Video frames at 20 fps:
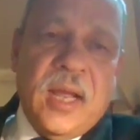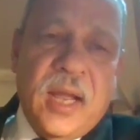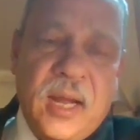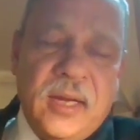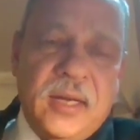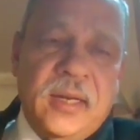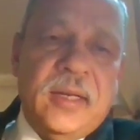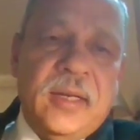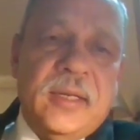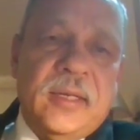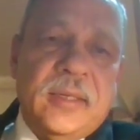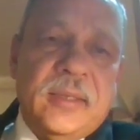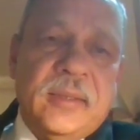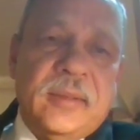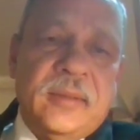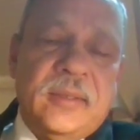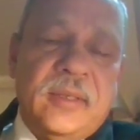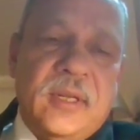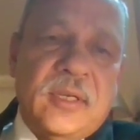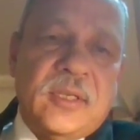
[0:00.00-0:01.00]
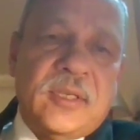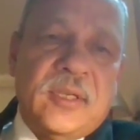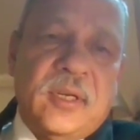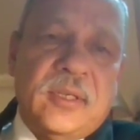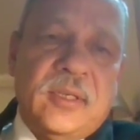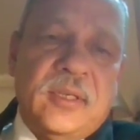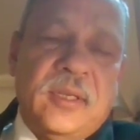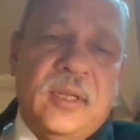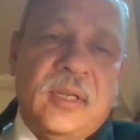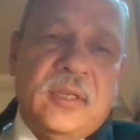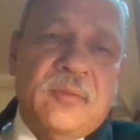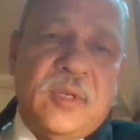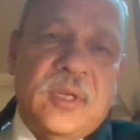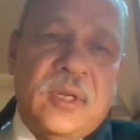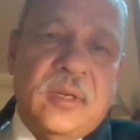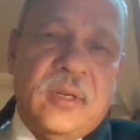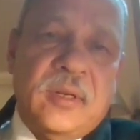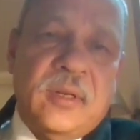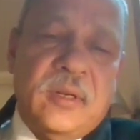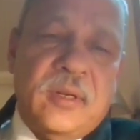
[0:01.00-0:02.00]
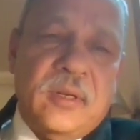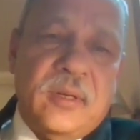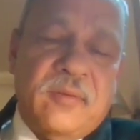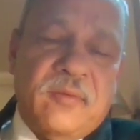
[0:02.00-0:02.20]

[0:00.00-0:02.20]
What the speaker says: And there are certain things which are